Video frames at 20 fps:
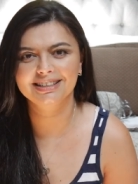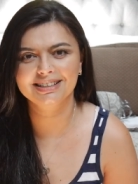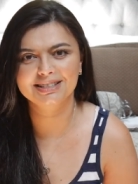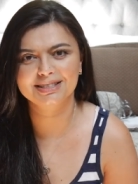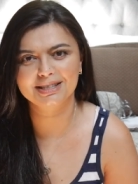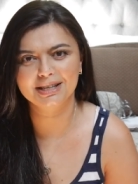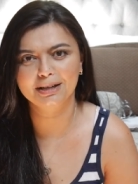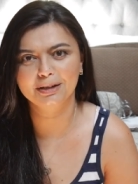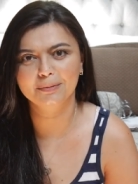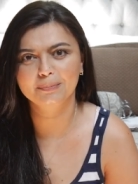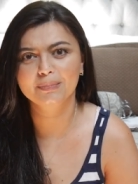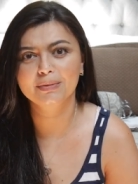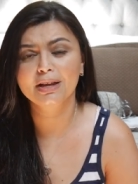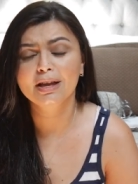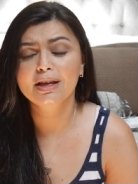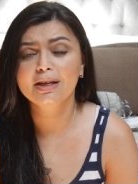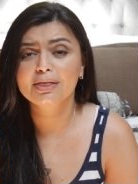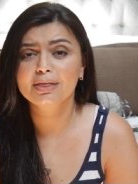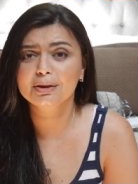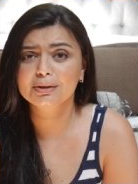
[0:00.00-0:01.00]
So
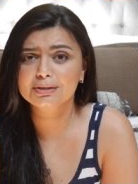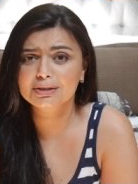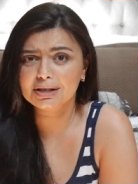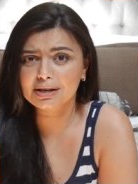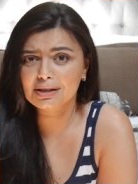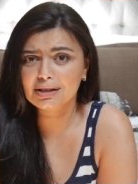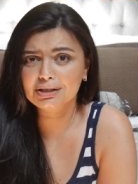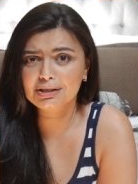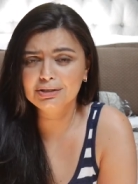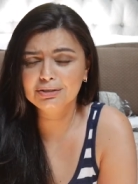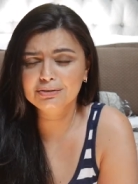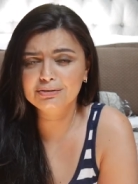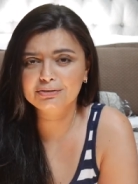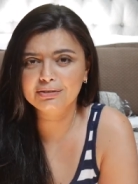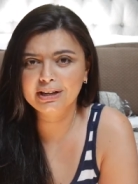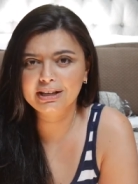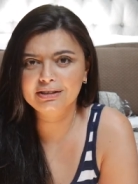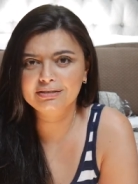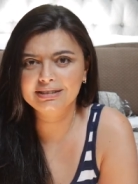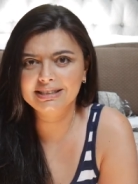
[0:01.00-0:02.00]
those are the two
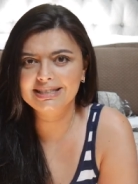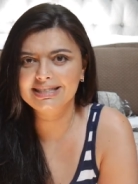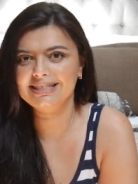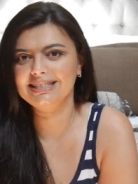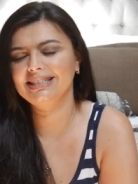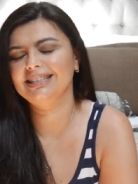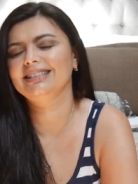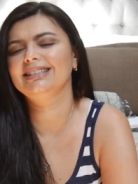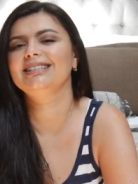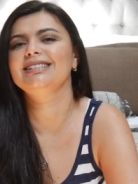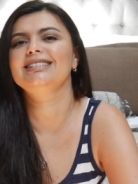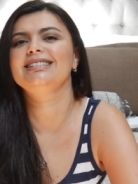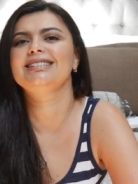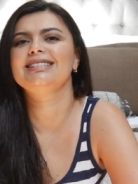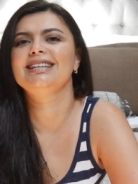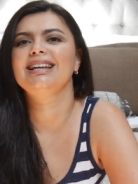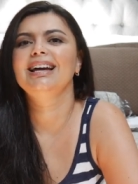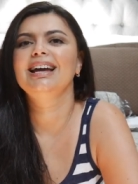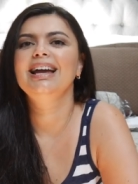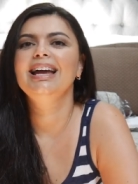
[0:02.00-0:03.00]

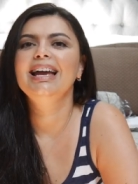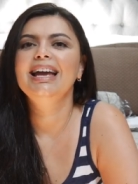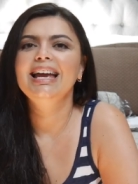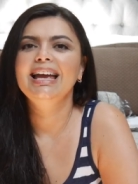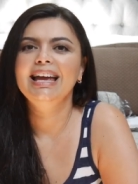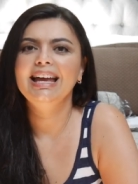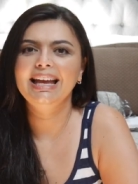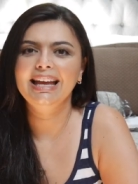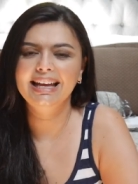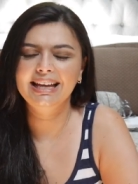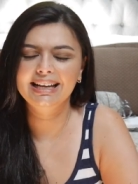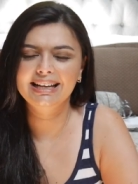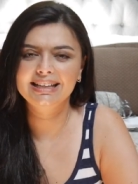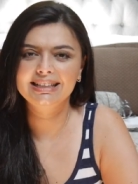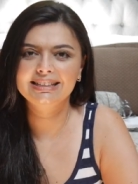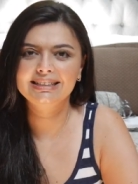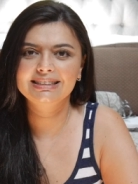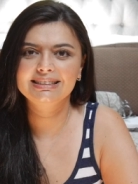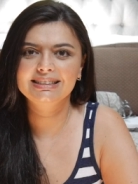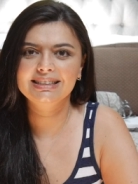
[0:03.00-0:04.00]
fragrances.
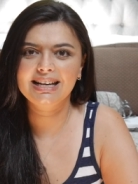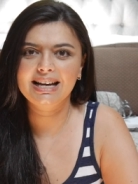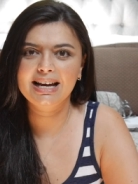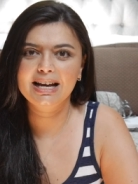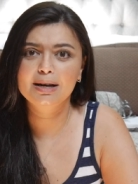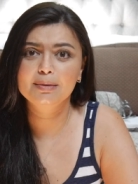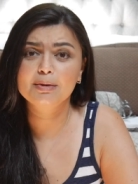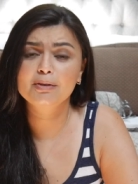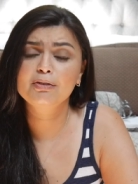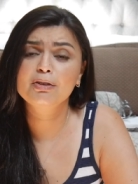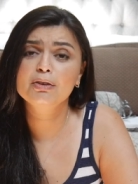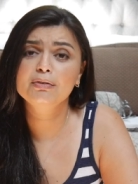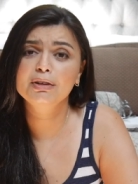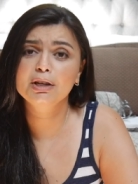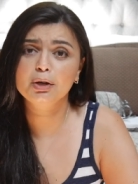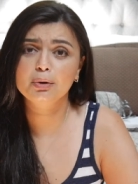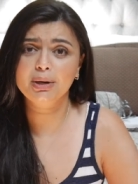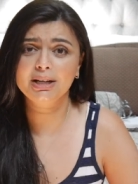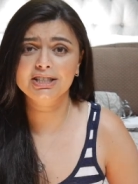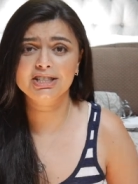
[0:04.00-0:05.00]
And if you have
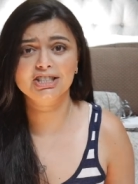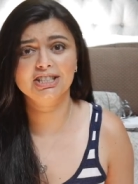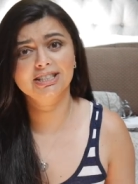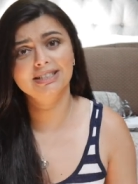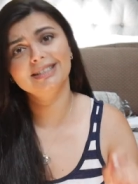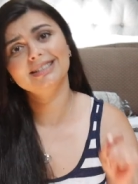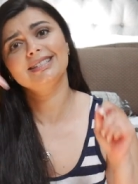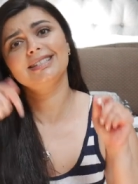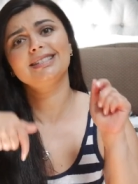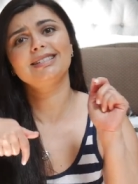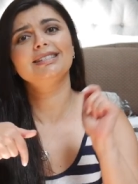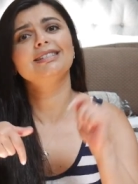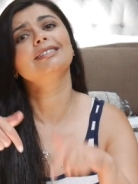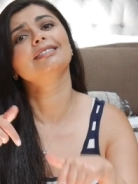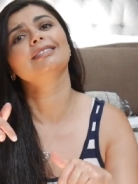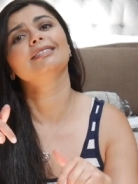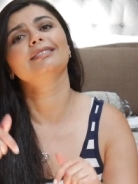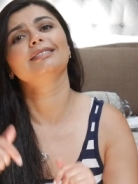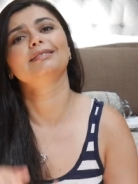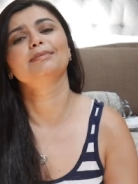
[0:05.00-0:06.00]
any questions,
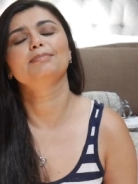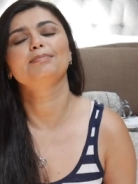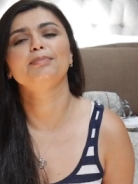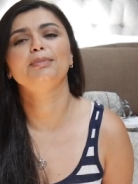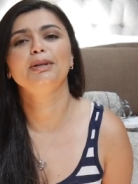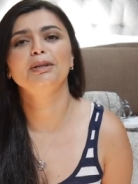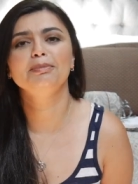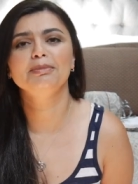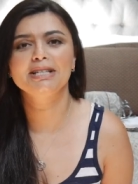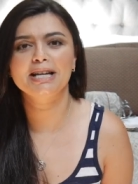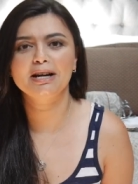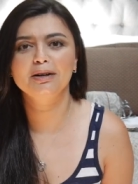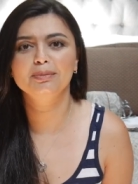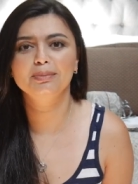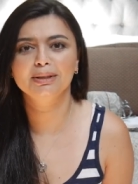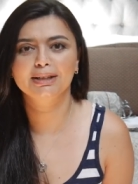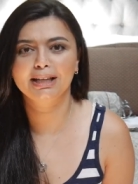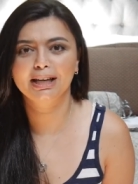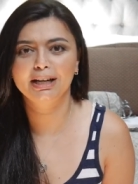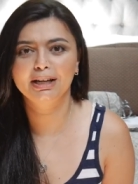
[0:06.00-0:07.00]
put them down
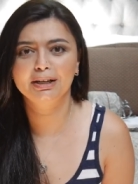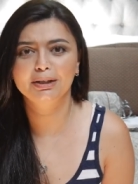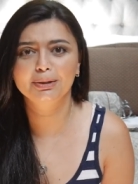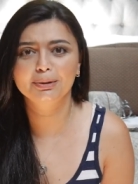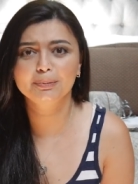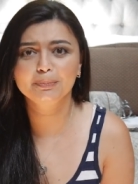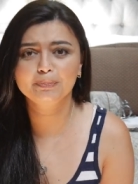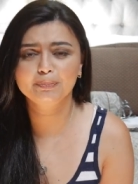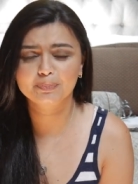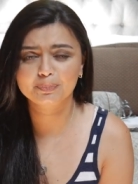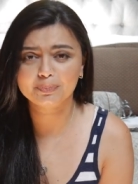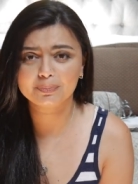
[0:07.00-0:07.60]
below.